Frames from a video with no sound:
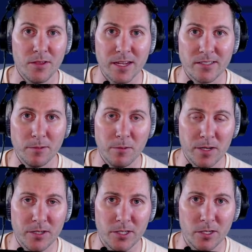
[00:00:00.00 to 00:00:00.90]
The next thing we
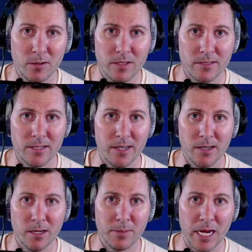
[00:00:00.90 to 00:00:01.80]
want to do is
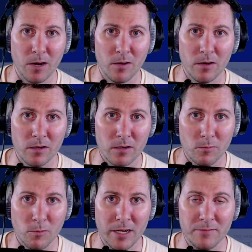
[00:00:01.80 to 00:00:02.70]
set up our
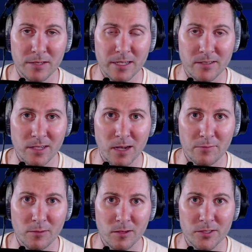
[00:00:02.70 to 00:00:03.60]
Wavelink
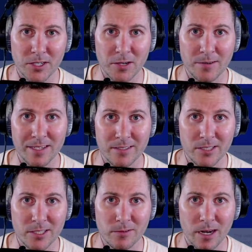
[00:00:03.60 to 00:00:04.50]
software to go
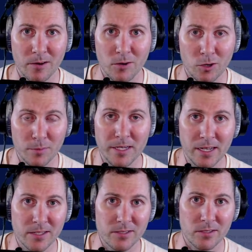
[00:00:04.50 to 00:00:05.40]
into our
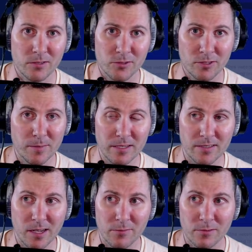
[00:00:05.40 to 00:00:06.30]
OBS
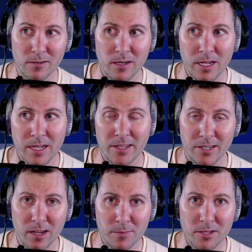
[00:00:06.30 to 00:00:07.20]
streaming software.
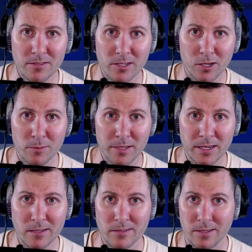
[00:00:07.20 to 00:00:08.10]
Now, I'm using
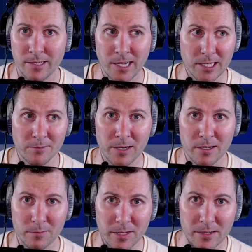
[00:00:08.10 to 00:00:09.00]
OBS. I highly
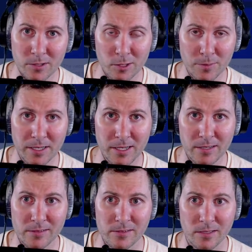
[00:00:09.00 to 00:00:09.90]
recommend
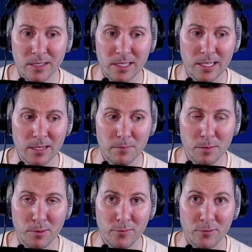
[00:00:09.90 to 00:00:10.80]
OBS.
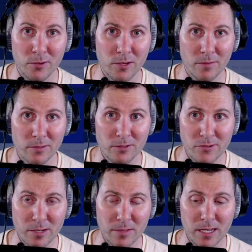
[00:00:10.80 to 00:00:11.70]
I prefer it over
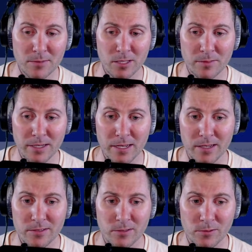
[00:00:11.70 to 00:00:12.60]
Streamlabs
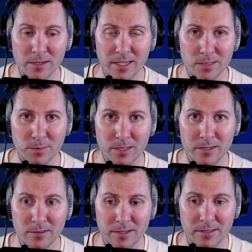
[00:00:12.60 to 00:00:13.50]
OBS or
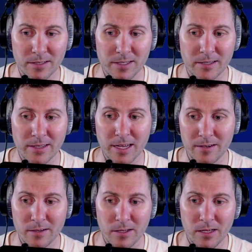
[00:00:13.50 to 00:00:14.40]
XSplit or anything like that.